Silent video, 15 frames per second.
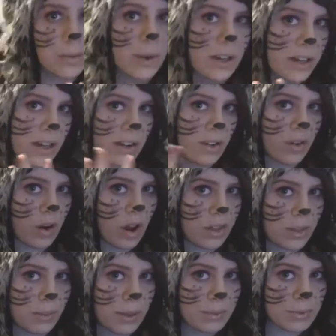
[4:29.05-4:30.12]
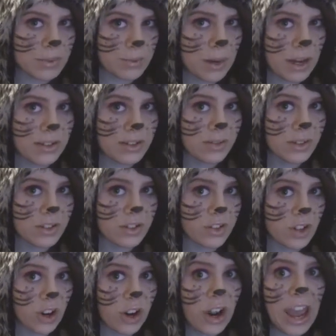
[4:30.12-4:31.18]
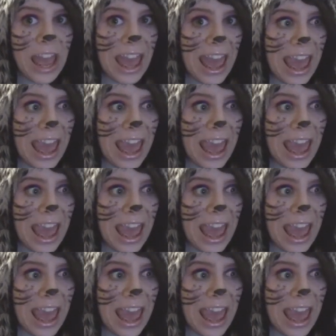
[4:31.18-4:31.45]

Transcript: He went in on other people's parts of the show,